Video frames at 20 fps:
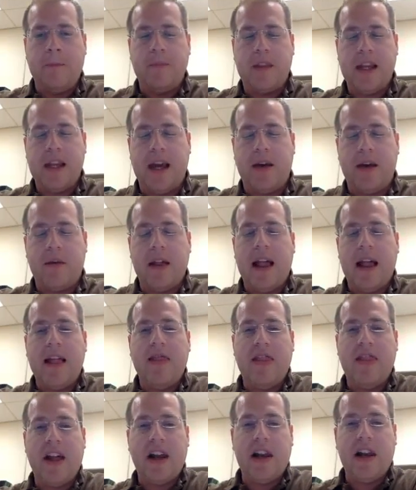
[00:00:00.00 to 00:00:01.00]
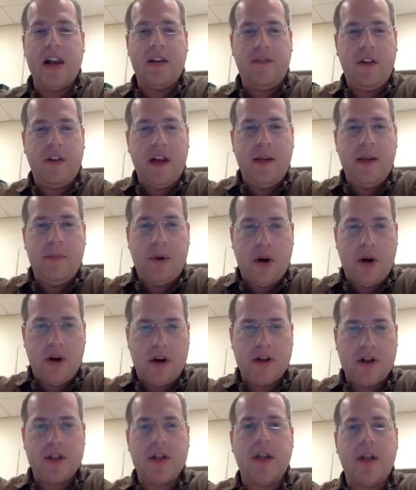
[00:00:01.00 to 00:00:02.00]
Now, the lovely
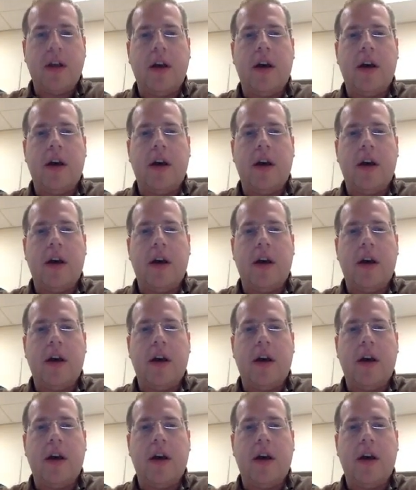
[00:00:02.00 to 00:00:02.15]
part